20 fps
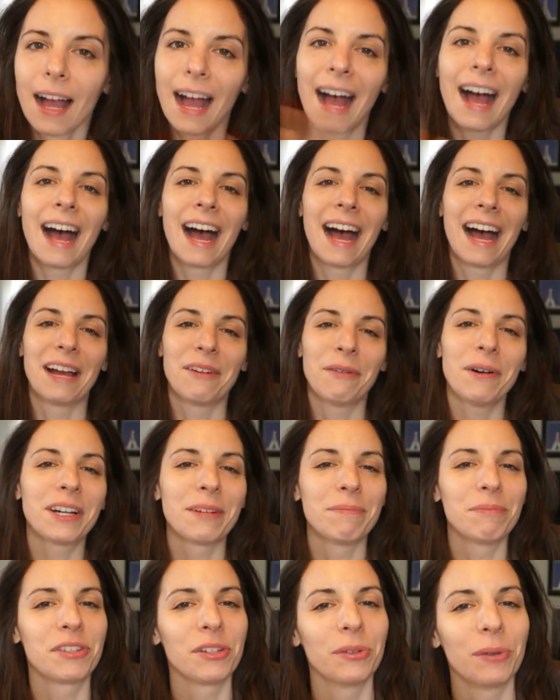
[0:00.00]
Hi,
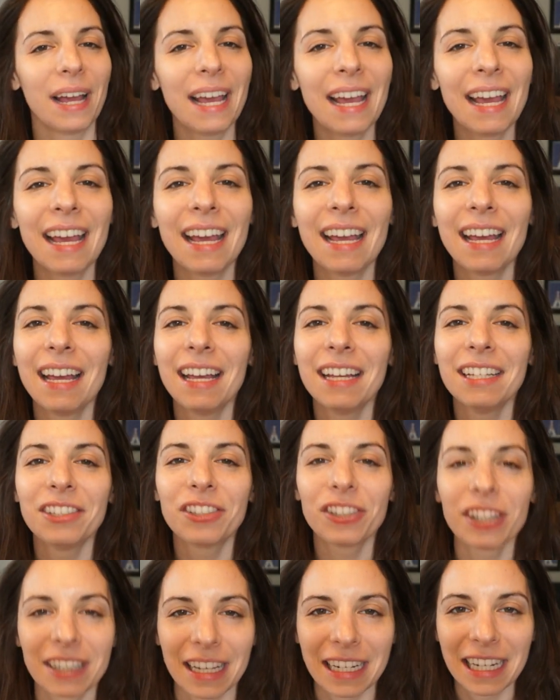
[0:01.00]
welcome to
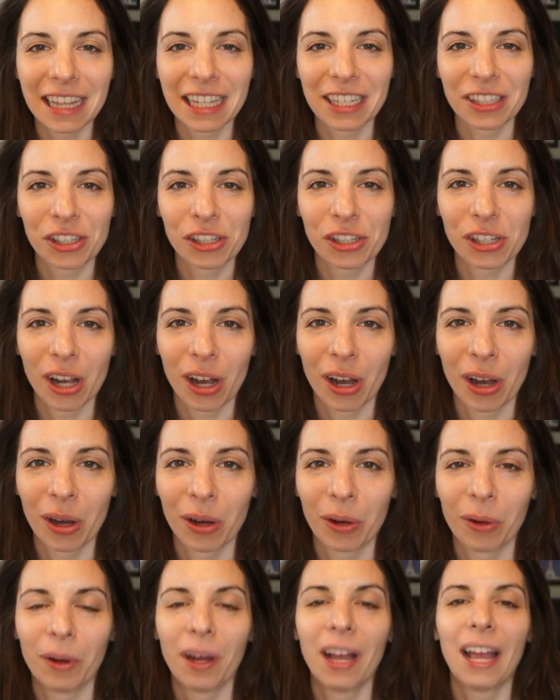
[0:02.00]
Angel's Anything
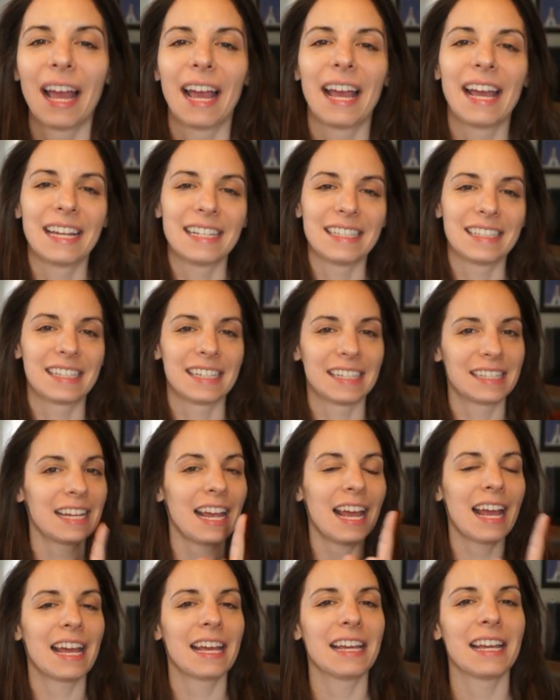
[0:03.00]
Show. And
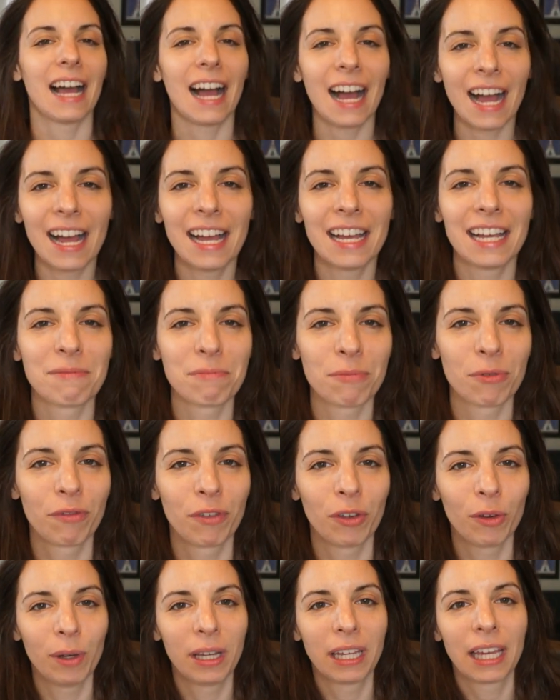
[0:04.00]
today I am
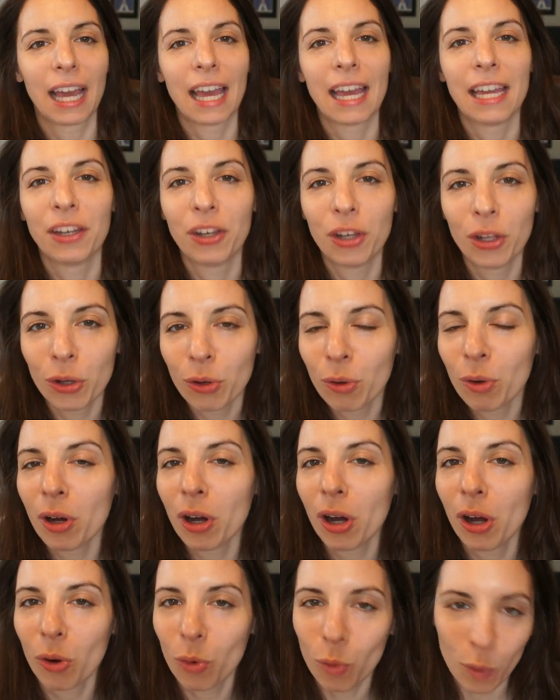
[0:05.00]
reviewing a
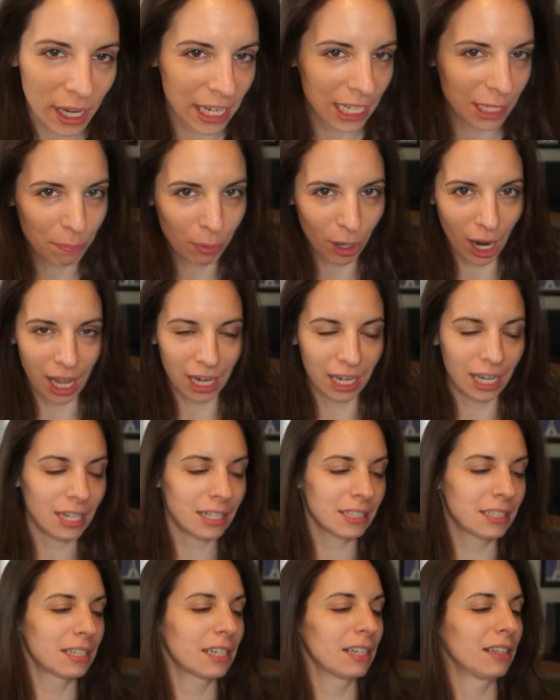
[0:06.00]
new weed
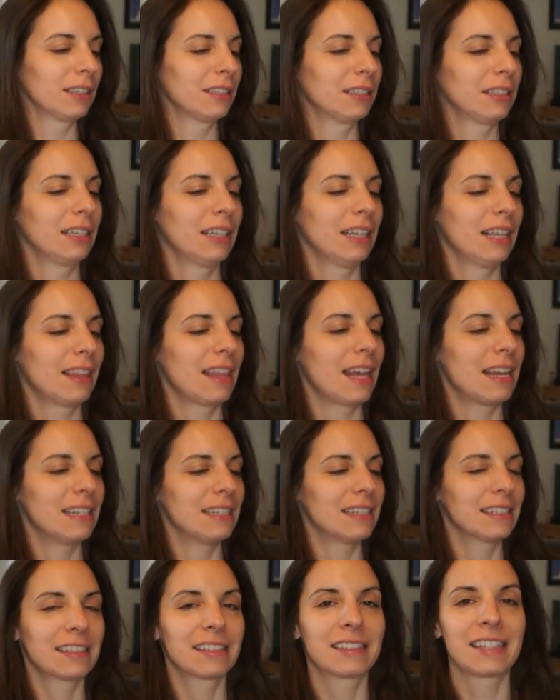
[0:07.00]
product that
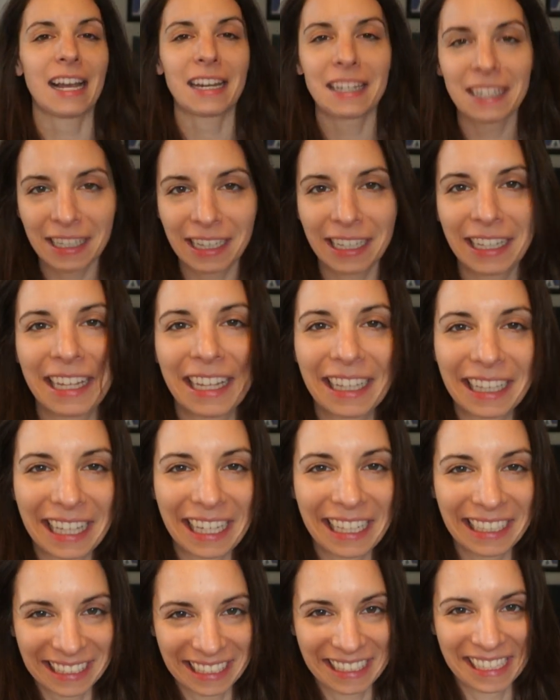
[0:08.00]
is technically
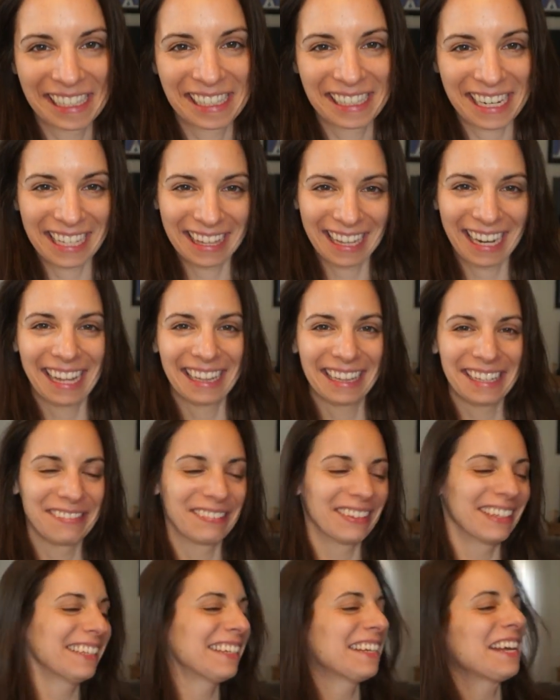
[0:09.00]
illegal in the state that I
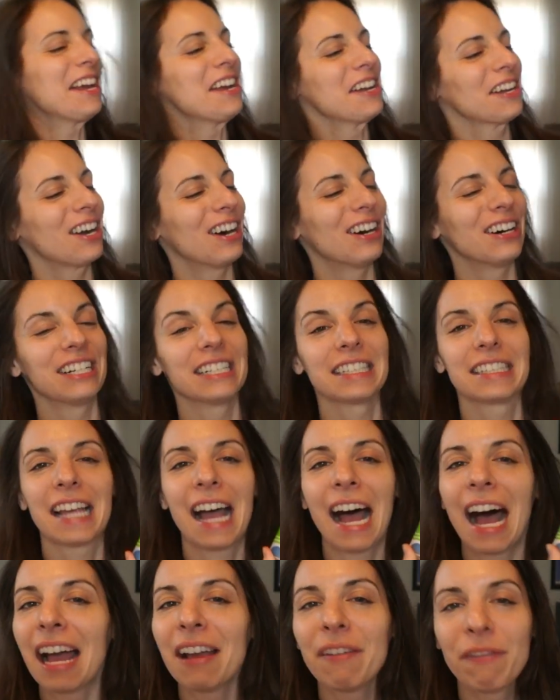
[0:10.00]
live in called
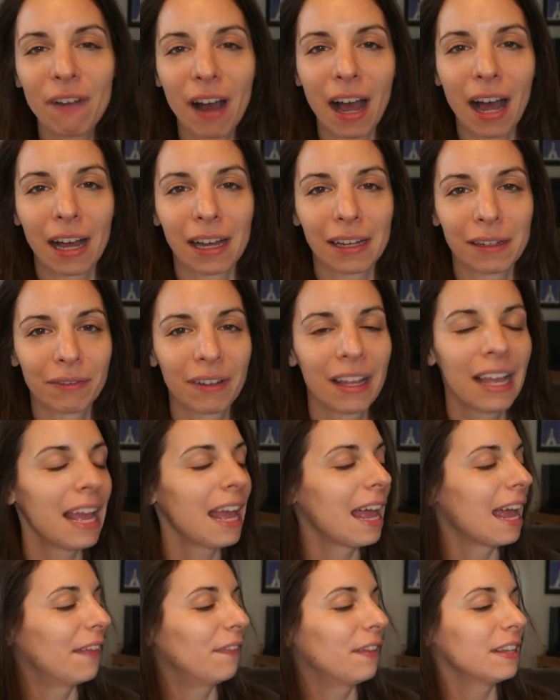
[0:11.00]
Hi5.
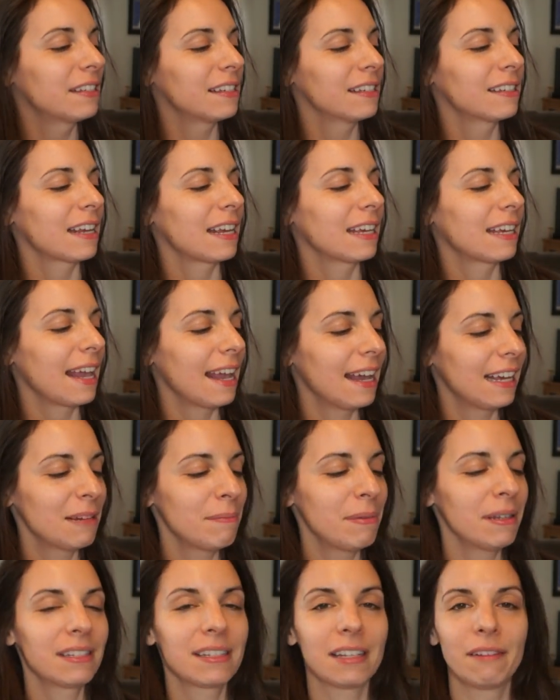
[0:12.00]
And this is a
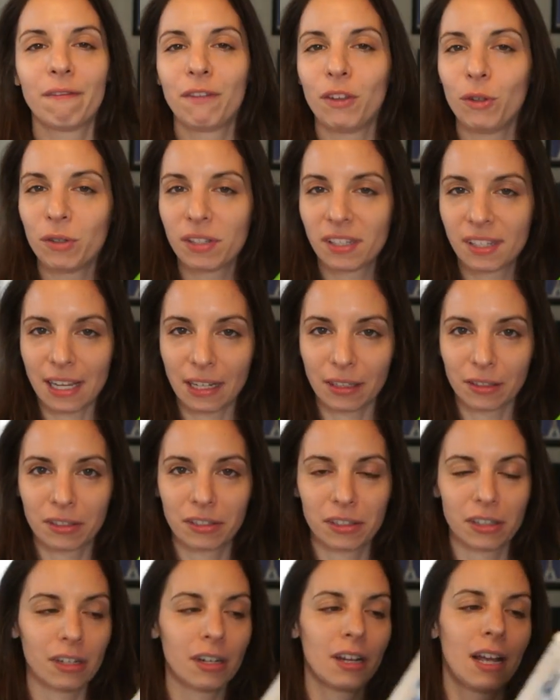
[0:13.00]
cannabis infused
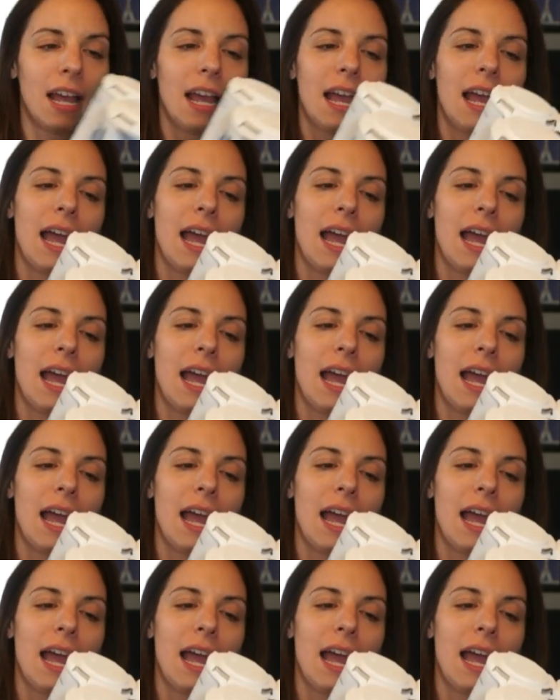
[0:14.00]
seltzer.